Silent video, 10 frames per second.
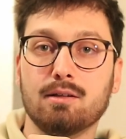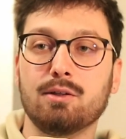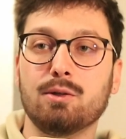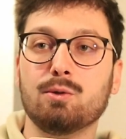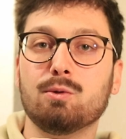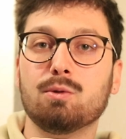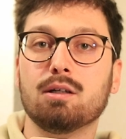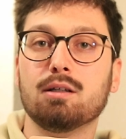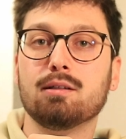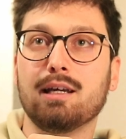
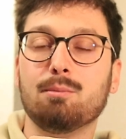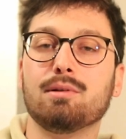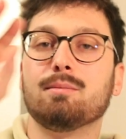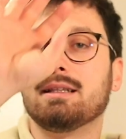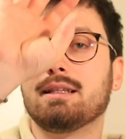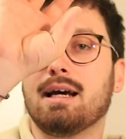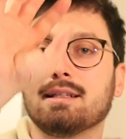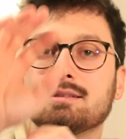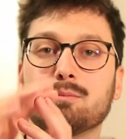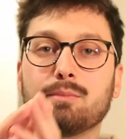you implement
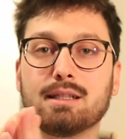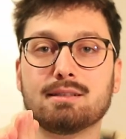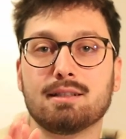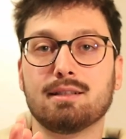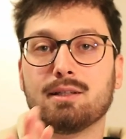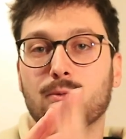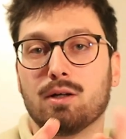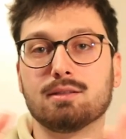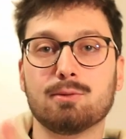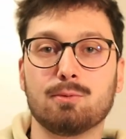that basically
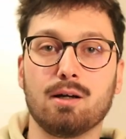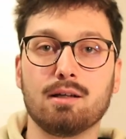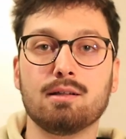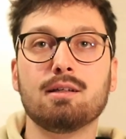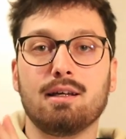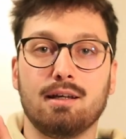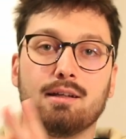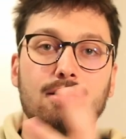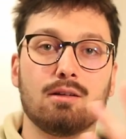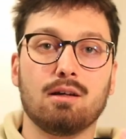one-to-one
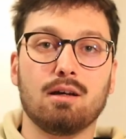in